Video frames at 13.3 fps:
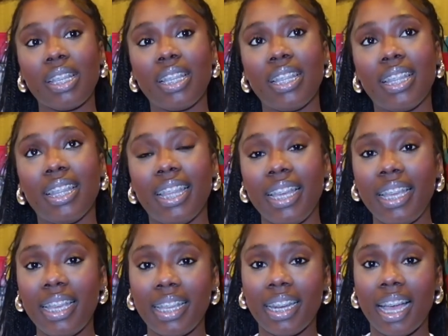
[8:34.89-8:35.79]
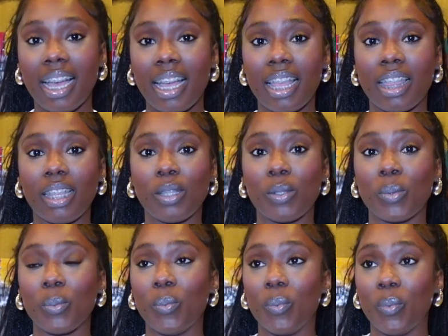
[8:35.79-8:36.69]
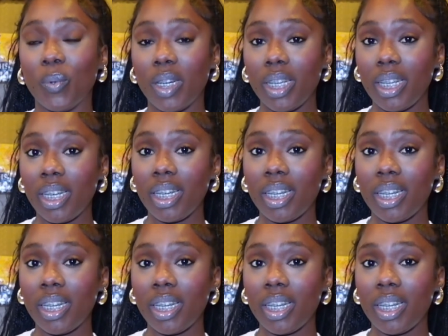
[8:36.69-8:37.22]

And then I have this one